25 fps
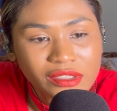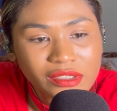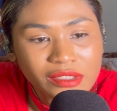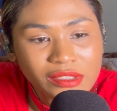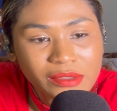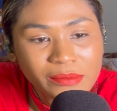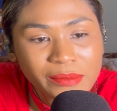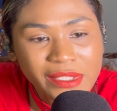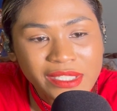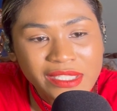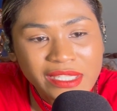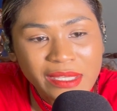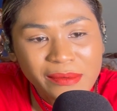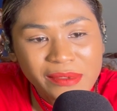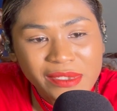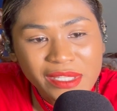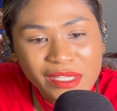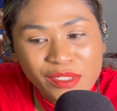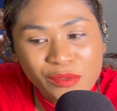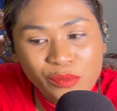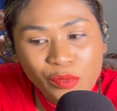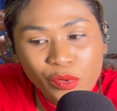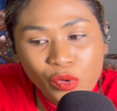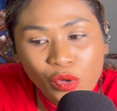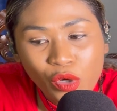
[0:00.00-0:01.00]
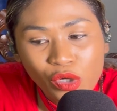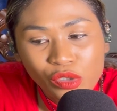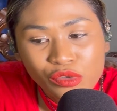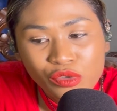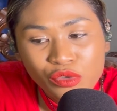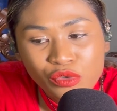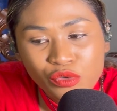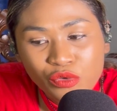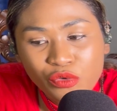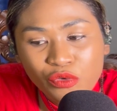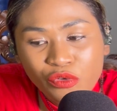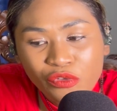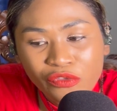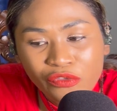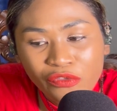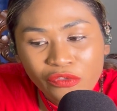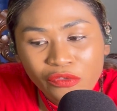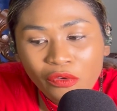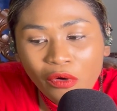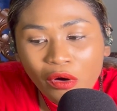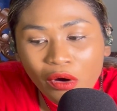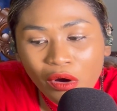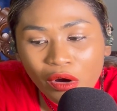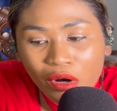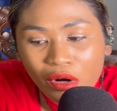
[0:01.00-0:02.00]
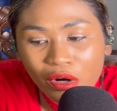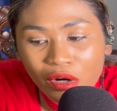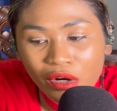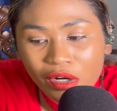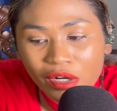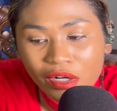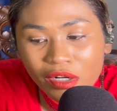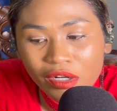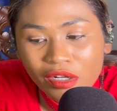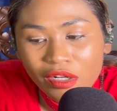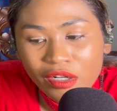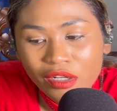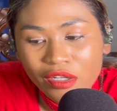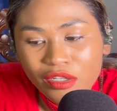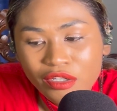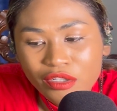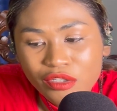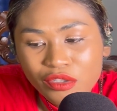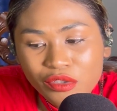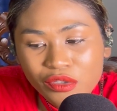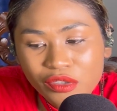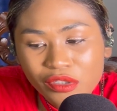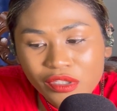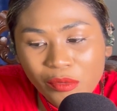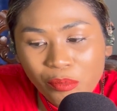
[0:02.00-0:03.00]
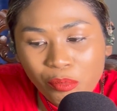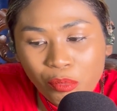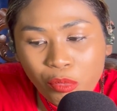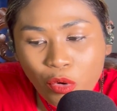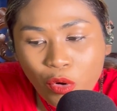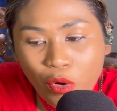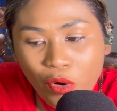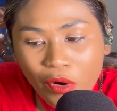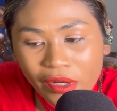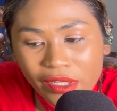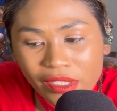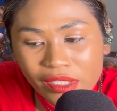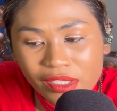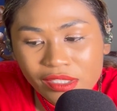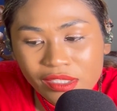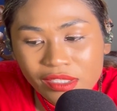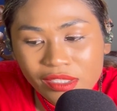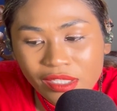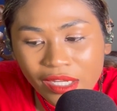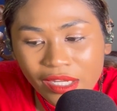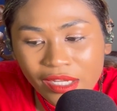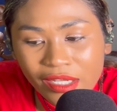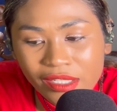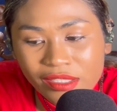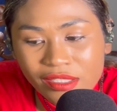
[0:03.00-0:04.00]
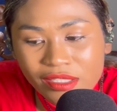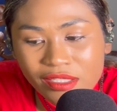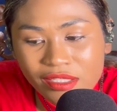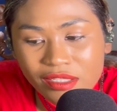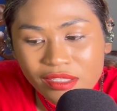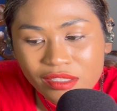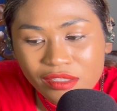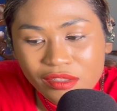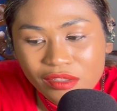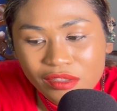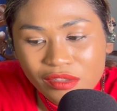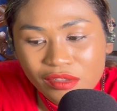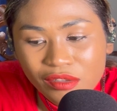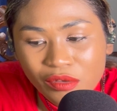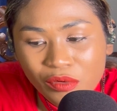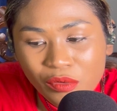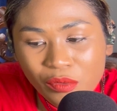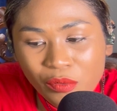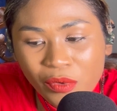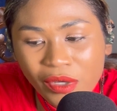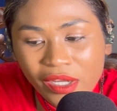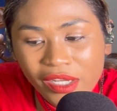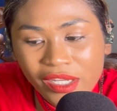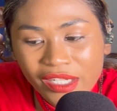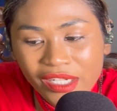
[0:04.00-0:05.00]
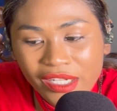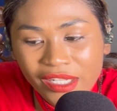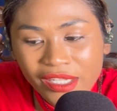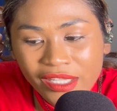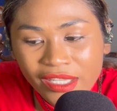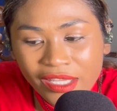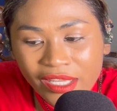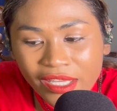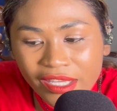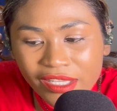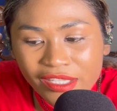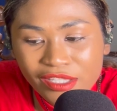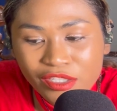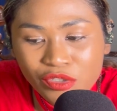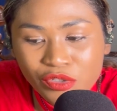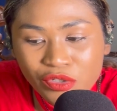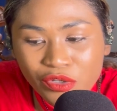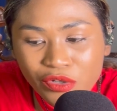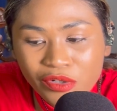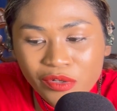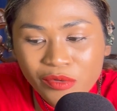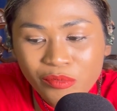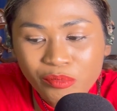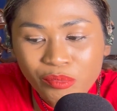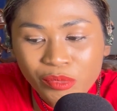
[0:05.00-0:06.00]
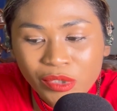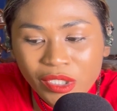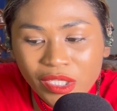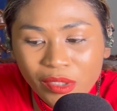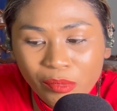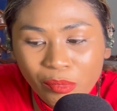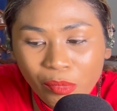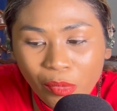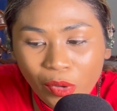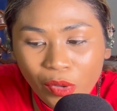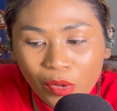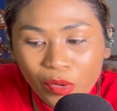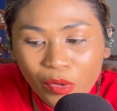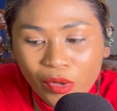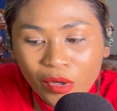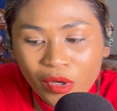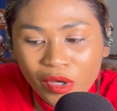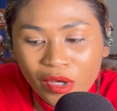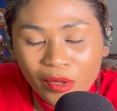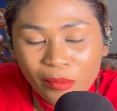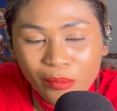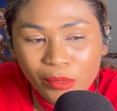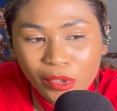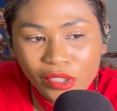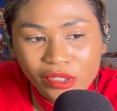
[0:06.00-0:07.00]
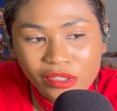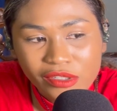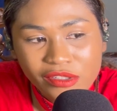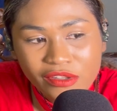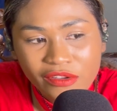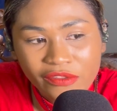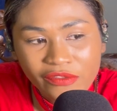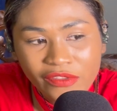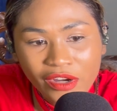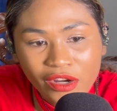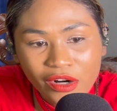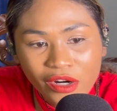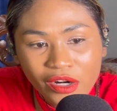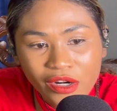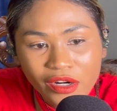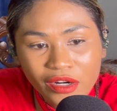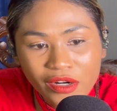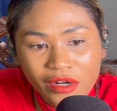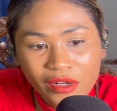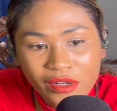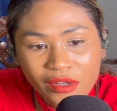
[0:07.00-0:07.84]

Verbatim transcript: But sometimes we go too far to the point that we're going to hate certain people because of our,